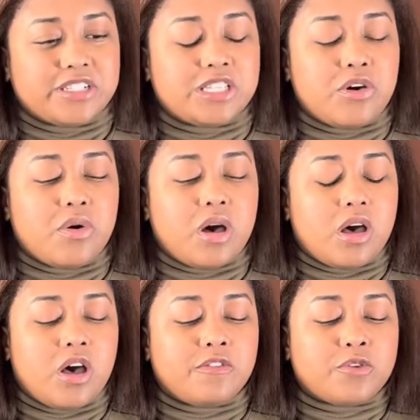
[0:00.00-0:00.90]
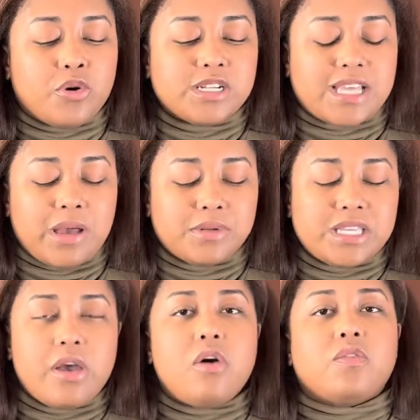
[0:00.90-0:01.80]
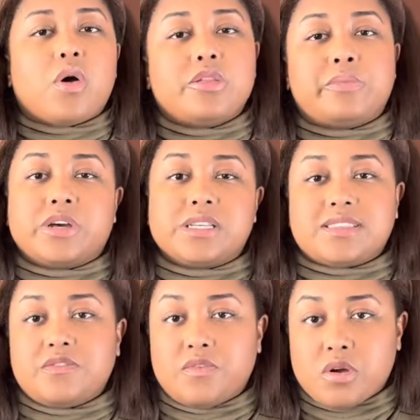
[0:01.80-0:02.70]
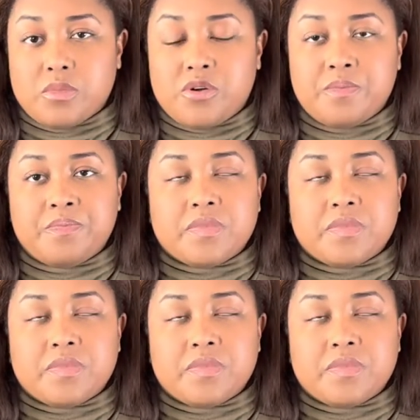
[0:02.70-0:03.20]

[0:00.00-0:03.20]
So of course, I would say overall the book is informal,